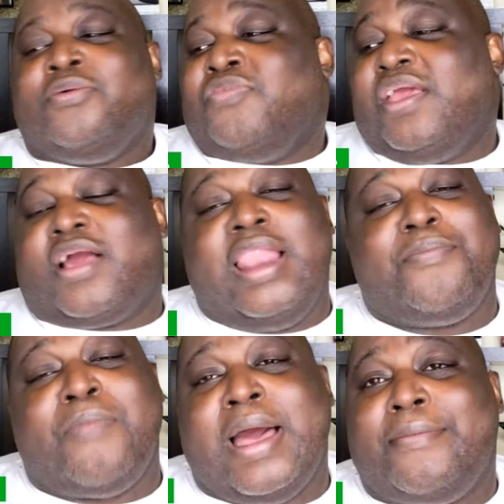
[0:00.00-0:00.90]
they
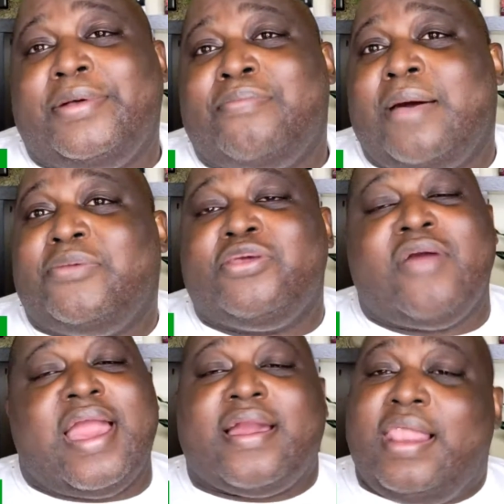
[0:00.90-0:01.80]
clipped mama. Mama, you
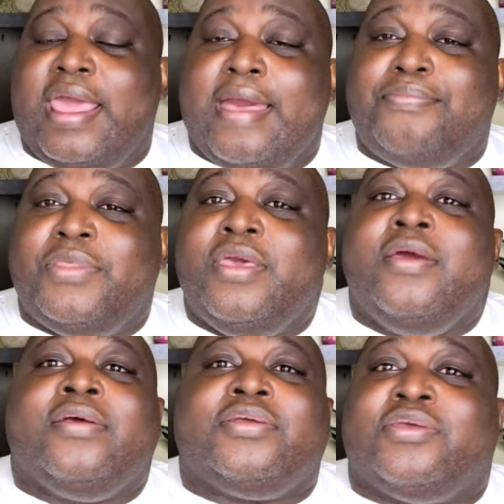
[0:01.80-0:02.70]
got clipped.
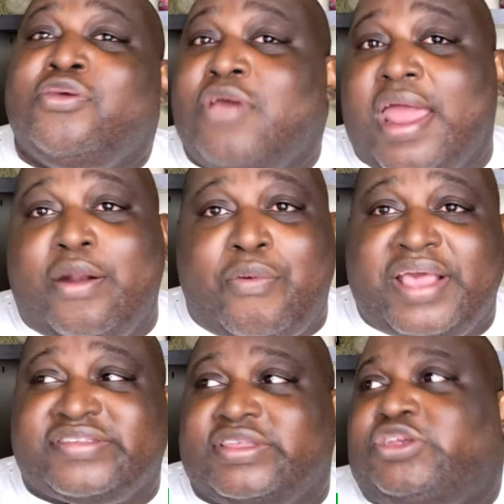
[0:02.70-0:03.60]
You got
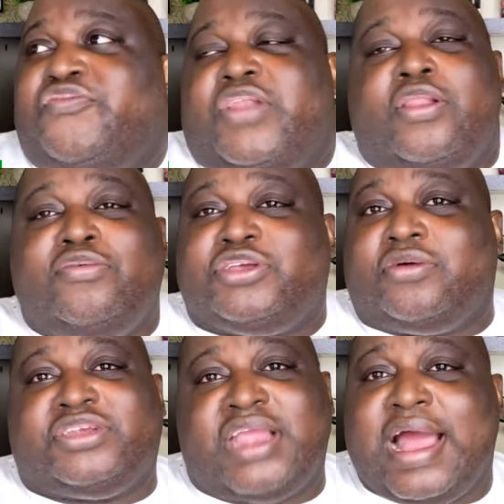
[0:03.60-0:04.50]
arrested. You finna lose
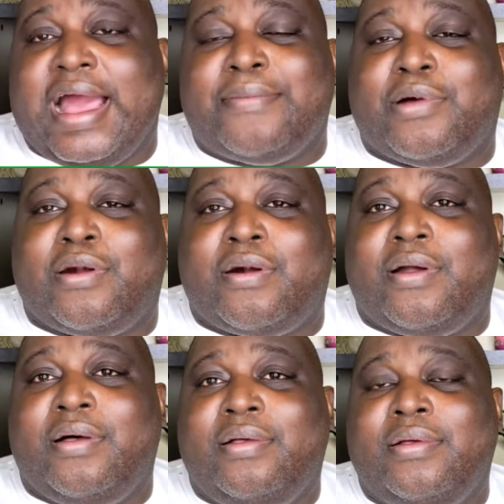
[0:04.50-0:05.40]
your job,
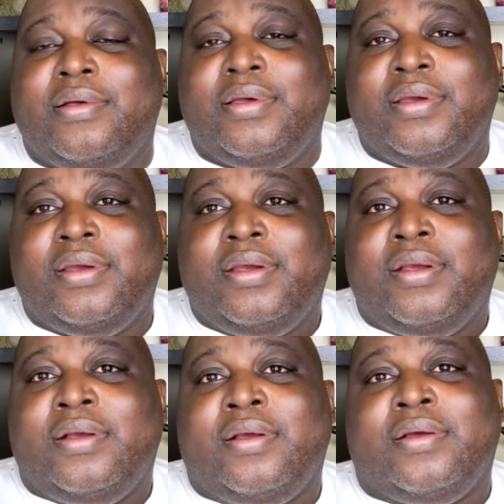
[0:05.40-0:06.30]
girl.
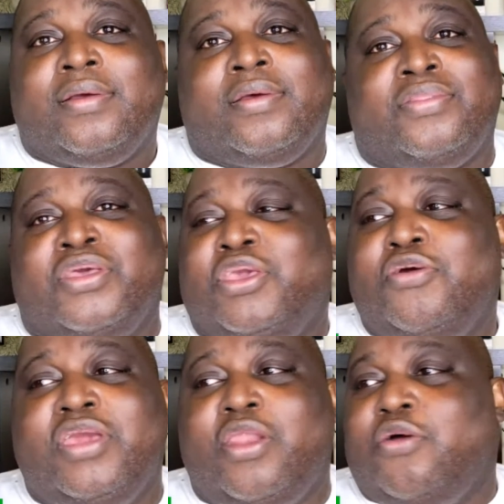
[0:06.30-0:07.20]
The
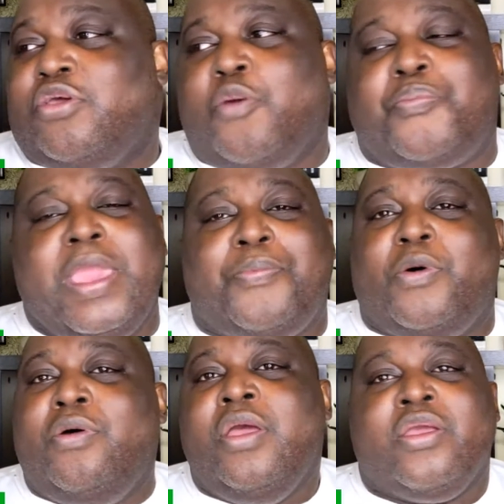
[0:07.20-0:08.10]
union, your
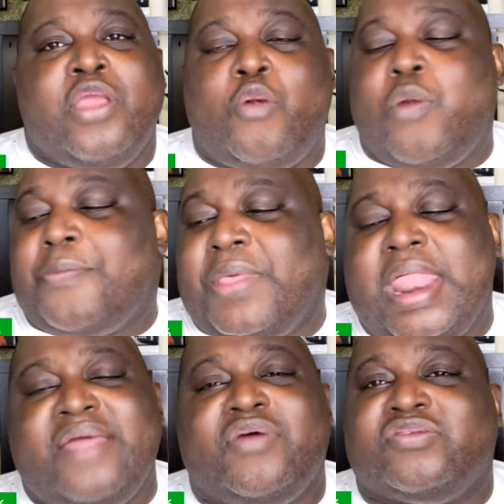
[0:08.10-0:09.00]
people, your rep, they're
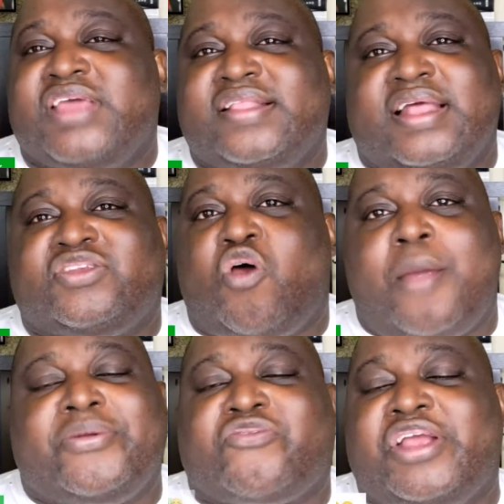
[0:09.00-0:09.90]
not even gonna take that to
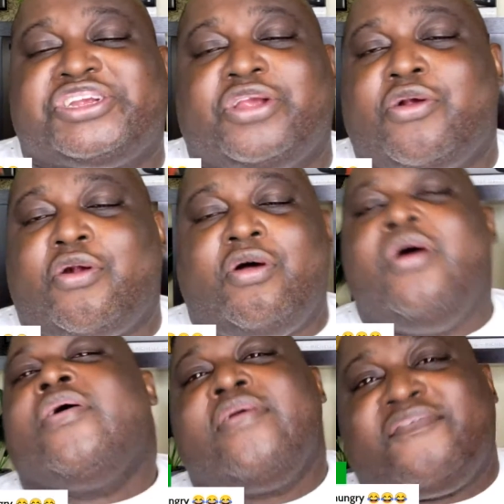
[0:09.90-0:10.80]
arbitration, girl.
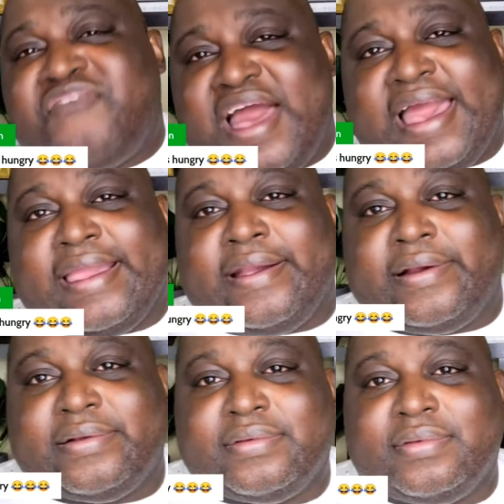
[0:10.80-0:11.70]
You're fired.